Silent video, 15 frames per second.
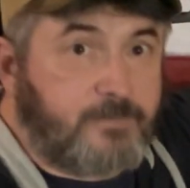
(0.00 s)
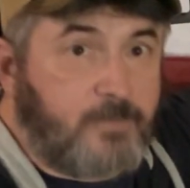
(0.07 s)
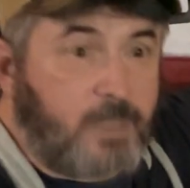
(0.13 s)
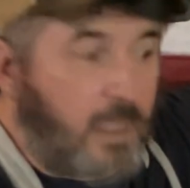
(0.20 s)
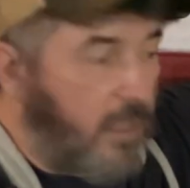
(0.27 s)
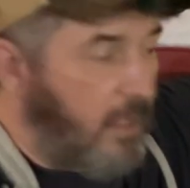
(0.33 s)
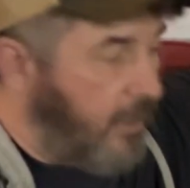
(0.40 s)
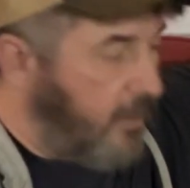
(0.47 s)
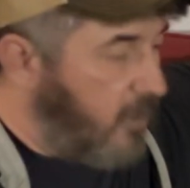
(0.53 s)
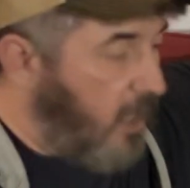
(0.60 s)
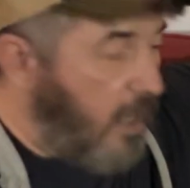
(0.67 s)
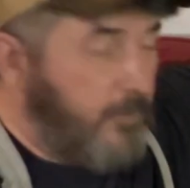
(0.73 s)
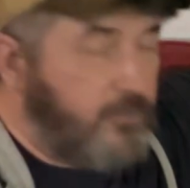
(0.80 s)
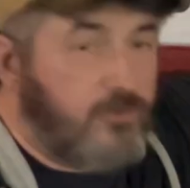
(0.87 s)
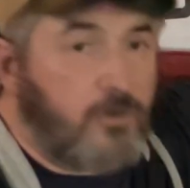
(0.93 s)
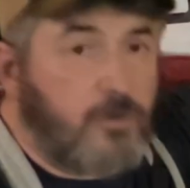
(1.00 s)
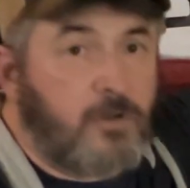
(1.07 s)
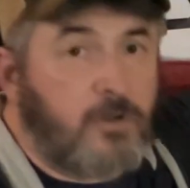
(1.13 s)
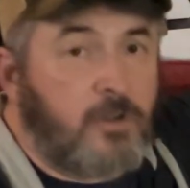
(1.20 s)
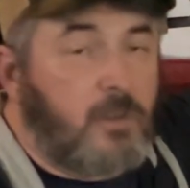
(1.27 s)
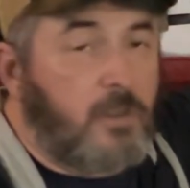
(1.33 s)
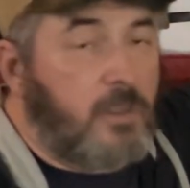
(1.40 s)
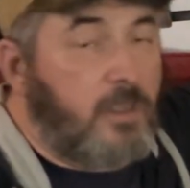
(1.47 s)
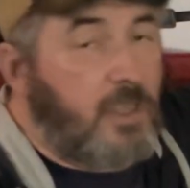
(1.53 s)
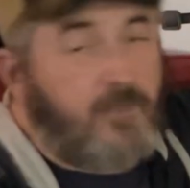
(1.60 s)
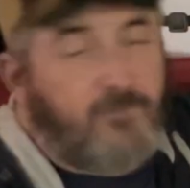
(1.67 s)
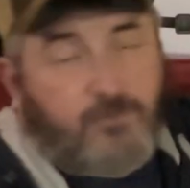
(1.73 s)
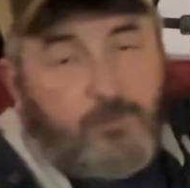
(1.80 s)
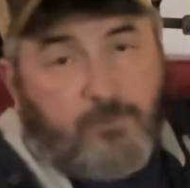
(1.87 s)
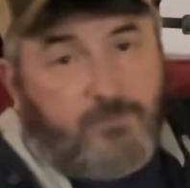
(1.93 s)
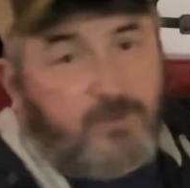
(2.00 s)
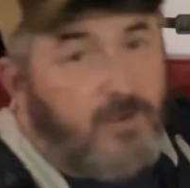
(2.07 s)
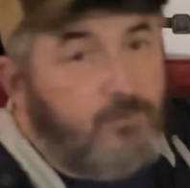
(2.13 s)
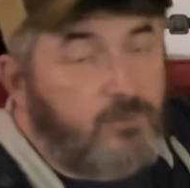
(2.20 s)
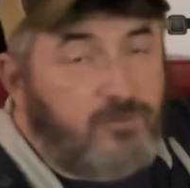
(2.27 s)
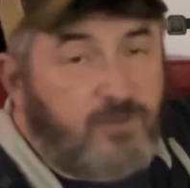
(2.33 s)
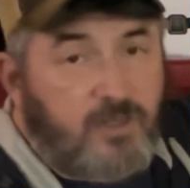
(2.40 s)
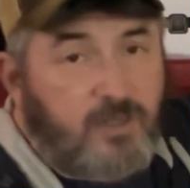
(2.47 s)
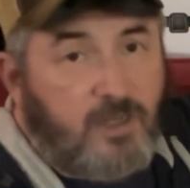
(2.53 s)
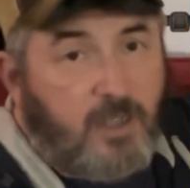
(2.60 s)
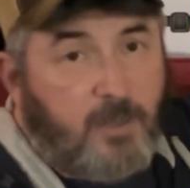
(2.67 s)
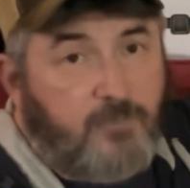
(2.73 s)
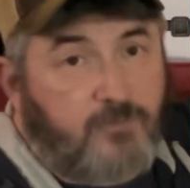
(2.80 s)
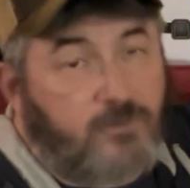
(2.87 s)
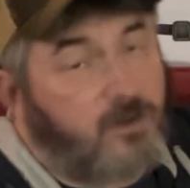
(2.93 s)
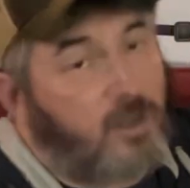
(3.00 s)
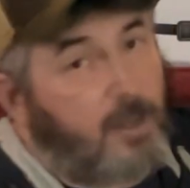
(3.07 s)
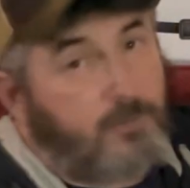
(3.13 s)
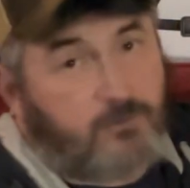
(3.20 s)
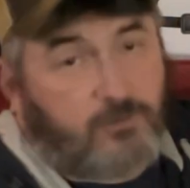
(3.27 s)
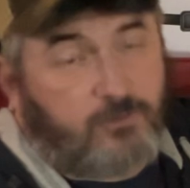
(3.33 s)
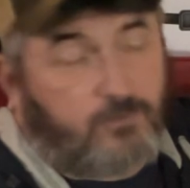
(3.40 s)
Knobster, if you've never seen Knobster, Knobster's